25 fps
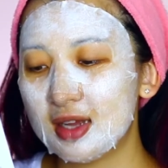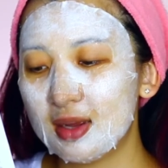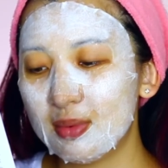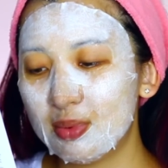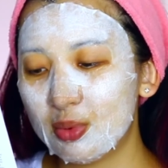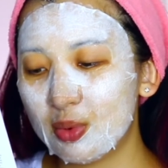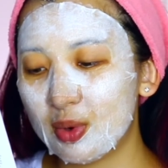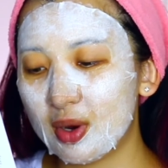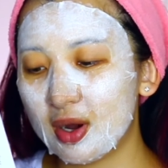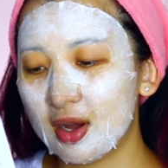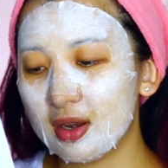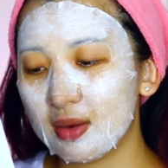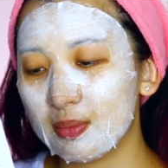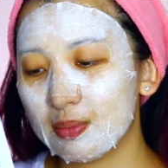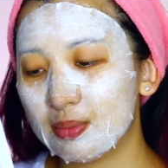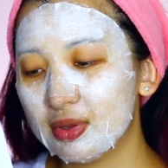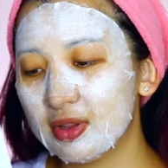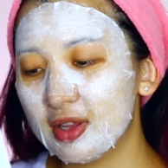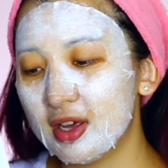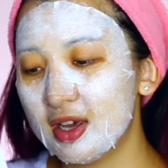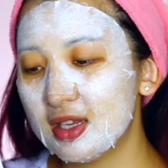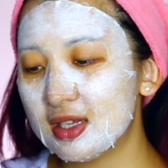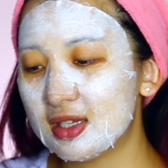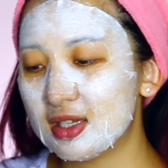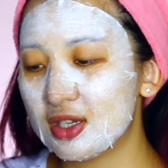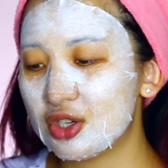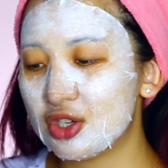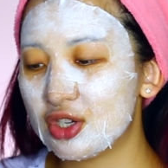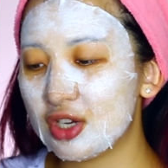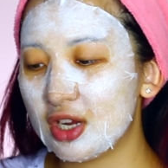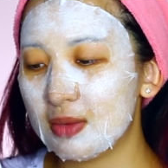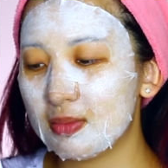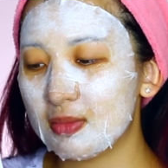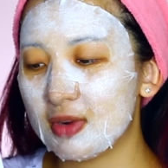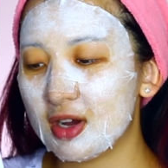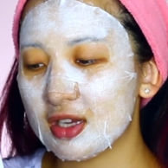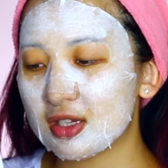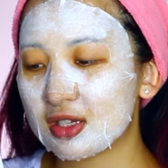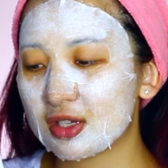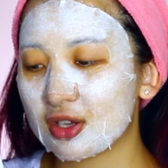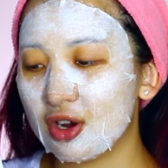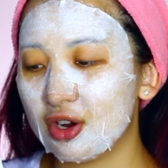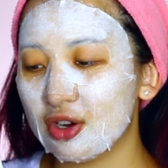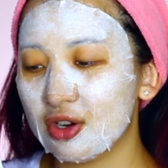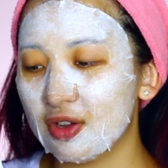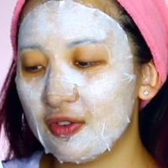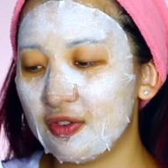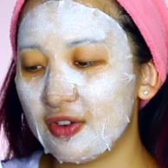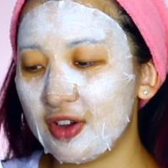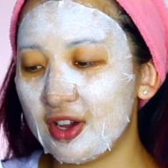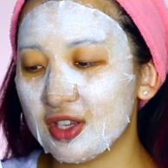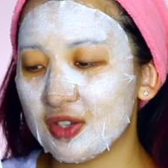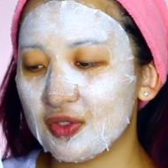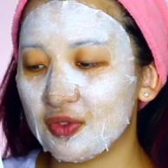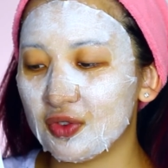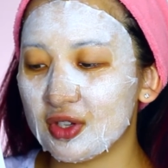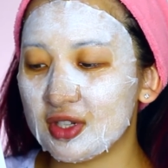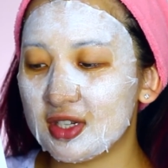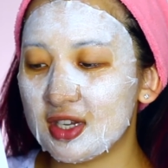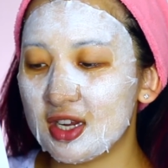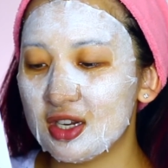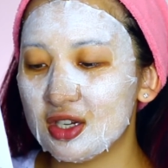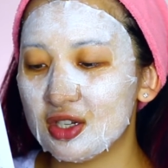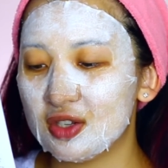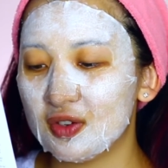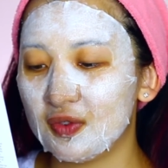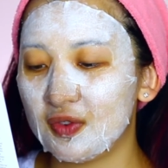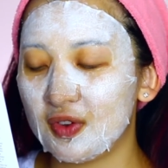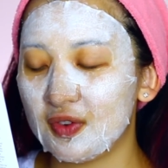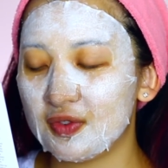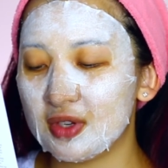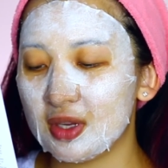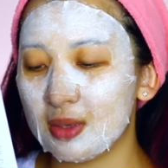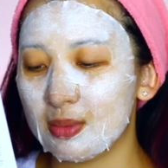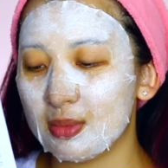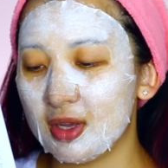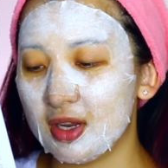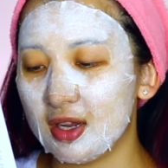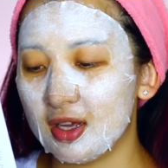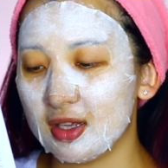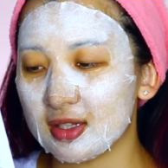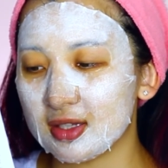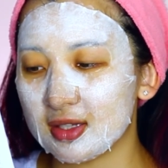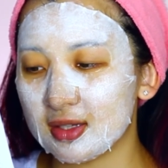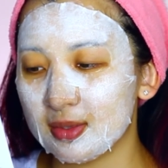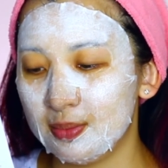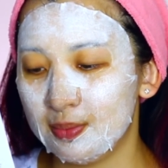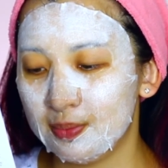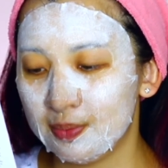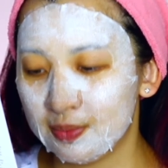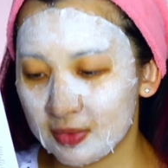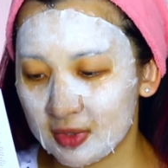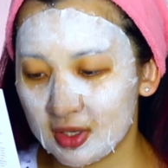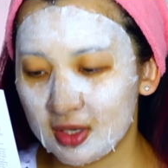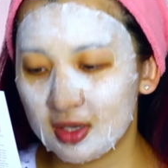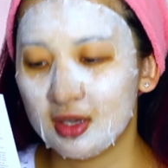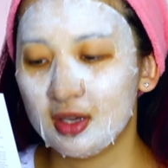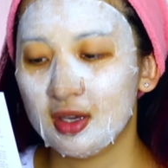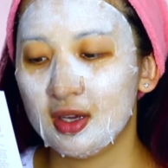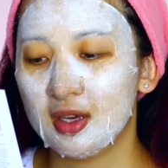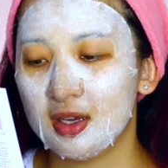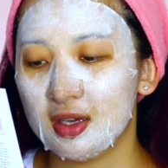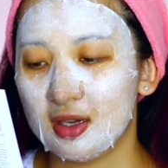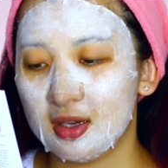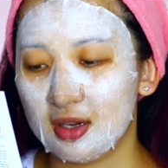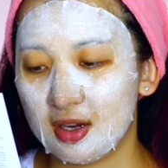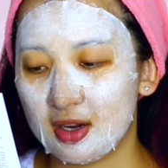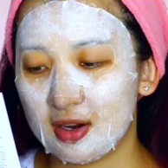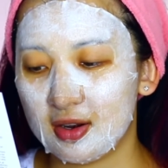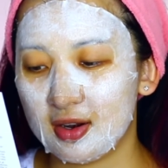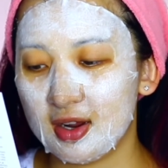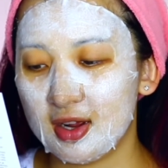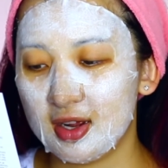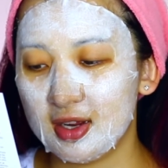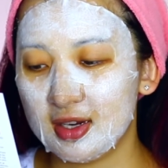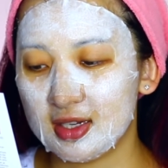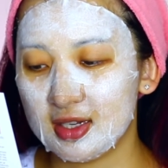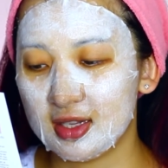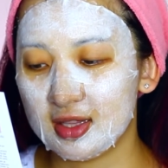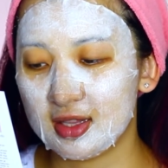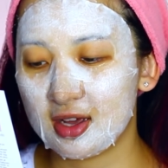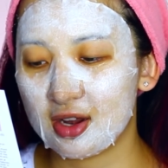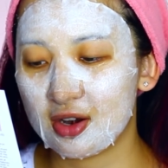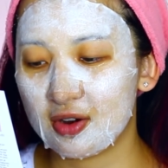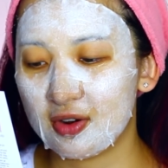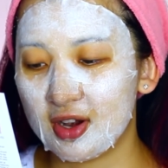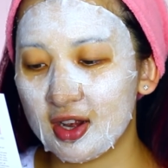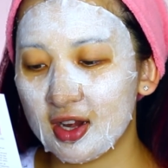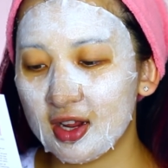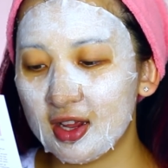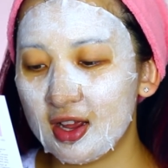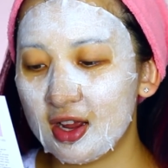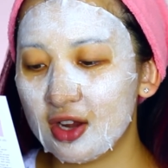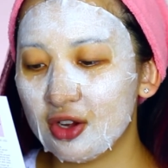Step 1, place the sheet mask on your face for 10 to 15 minutes. All right, did that already.